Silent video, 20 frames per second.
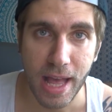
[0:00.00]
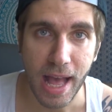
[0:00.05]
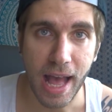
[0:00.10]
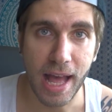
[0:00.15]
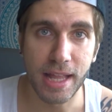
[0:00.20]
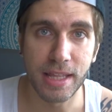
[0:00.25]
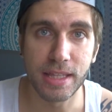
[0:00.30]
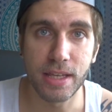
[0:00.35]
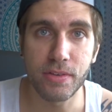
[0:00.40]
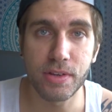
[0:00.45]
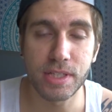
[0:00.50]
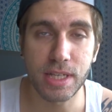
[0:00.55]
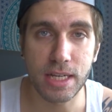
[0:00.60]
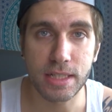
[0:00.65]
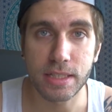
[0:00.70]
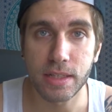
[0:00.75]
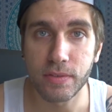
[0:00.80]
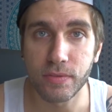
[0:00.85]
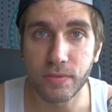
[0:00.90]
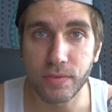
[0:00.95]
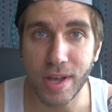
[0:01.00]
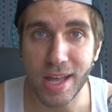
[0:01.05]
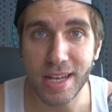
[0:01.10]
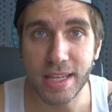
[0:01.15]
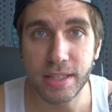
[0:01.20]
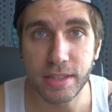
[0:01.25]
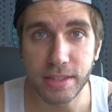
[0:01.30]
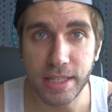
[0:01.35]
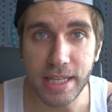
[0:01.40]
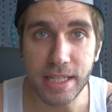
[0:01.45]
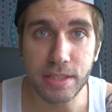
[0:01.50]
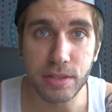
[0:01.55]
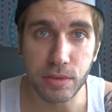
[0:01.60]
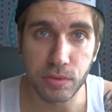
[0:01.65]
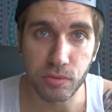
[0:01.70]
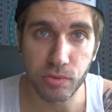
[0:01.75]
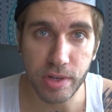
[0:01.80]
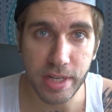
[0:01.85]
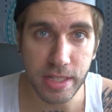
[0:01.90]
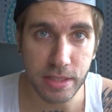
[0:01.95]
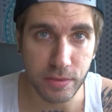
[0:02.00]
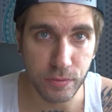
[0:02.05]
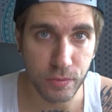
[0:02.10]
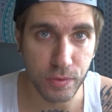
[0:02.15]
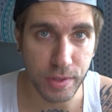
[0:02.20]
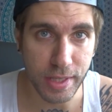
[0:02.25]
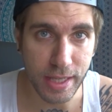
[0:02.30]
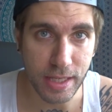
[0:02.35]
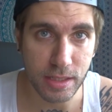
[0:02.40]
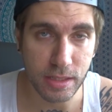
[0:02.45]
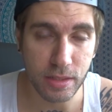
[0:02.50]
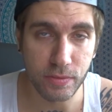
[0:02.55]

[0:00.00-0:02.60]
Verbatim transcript: And there is actually a fairly decent reason for this.